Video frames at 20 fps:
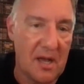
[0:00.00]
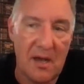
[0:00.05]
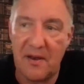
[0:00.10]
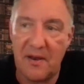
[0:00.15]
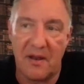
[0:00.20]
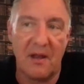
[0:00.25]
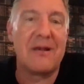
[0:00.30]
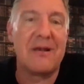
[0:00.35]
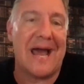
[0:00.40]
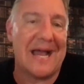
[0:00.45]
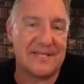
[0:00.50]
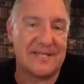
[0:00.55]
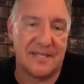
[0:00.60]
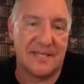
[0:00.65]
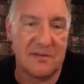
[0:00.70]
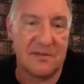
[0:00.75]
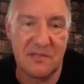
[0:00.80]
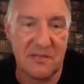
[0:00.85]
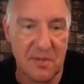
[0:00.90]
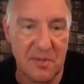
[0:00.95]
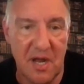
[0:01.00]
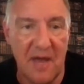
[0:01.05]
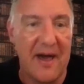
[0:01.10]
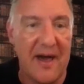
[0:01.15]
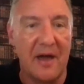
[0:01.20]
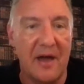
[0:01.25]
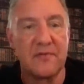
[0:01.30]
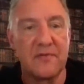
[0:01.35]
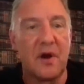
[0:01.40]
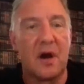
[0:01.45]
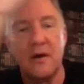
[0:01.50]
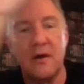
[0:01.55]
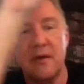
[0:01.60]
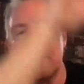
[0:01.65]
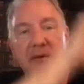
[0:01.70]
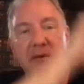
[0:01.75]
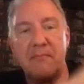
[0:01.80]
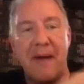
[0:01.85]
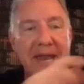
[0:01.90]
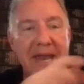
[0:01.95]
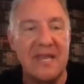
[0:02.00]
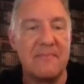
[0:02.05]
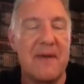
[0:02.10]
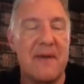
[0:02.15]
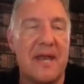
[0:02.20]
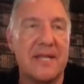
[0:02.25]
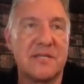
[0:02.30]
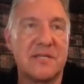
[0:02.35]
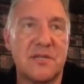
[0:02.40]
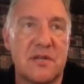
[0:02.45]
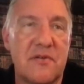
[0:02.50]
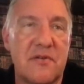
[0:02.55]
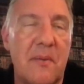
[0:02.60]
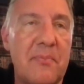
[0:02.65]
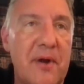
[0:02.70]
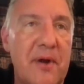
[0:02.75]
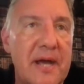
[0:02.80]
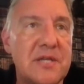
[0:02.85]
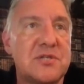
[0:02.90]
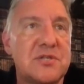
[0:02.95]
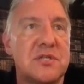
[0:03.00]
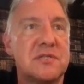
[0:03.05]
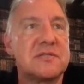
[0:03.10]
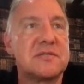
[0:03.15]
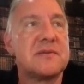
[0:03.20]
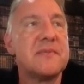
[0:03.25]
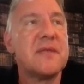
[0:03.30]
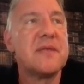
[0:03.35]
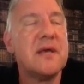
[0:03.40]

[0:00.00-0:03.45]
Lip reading: I don't know, Lattice or something like that, who've got many, many sort of operations.